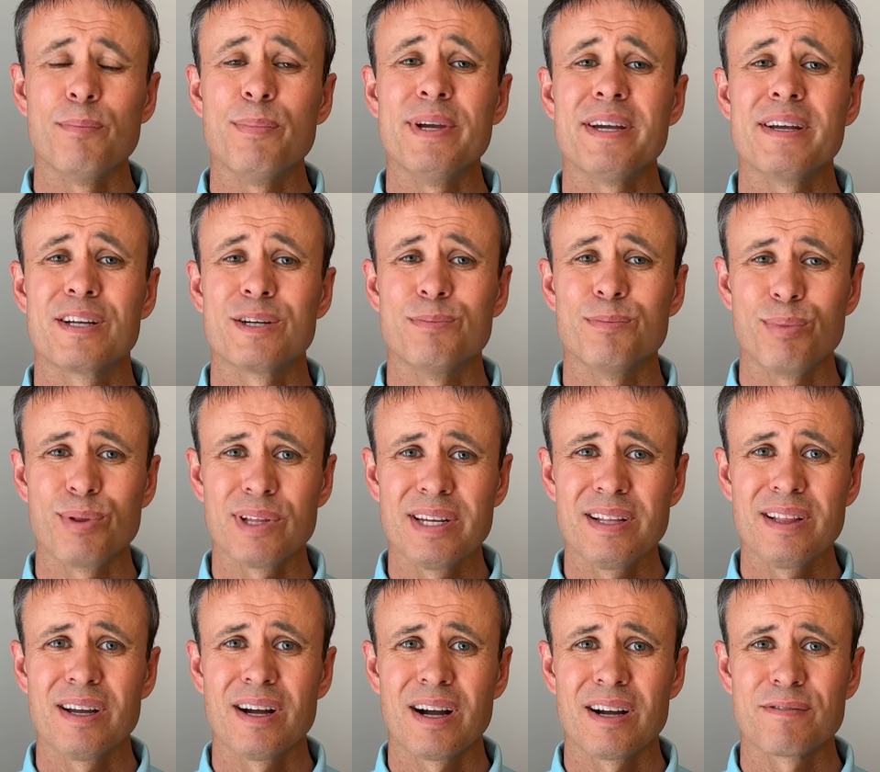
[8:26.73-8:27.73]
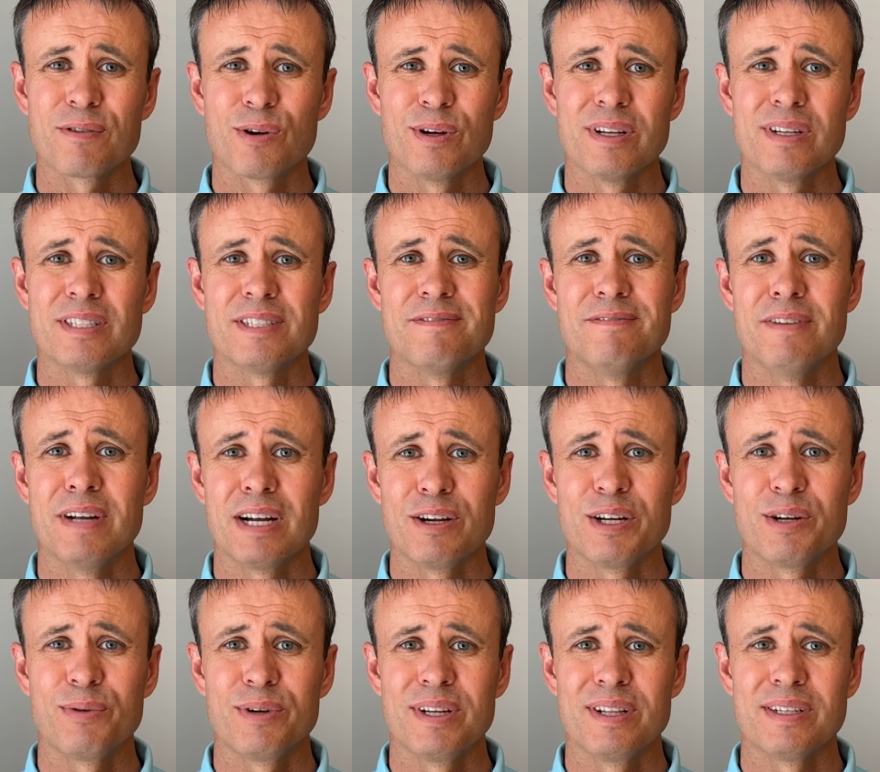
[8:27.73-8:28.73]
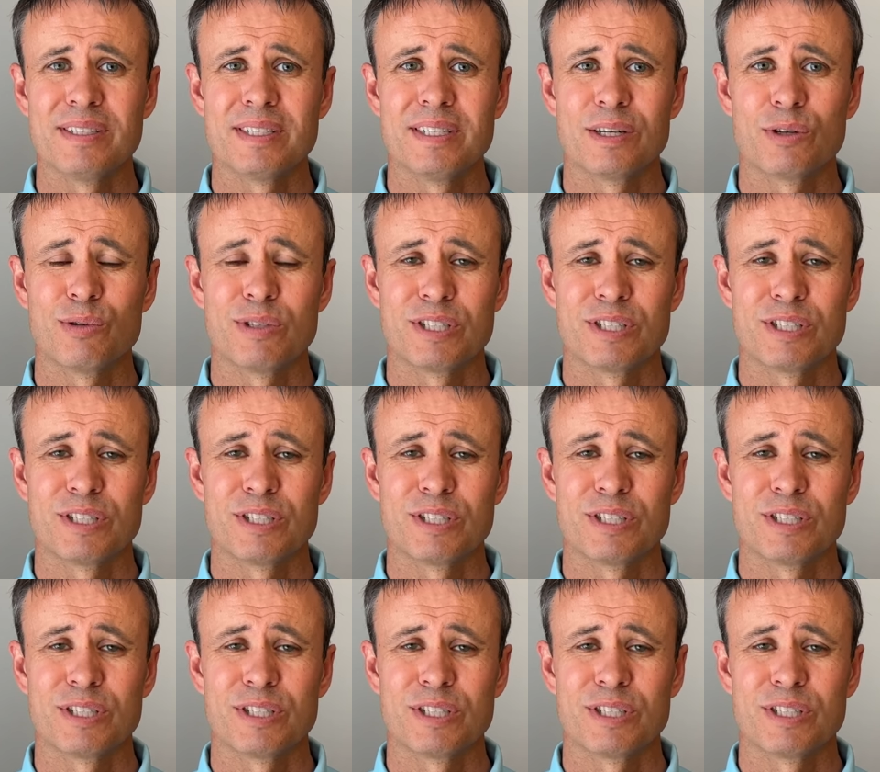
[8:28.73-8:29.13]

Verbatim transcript: Being completely off-grid is very realistic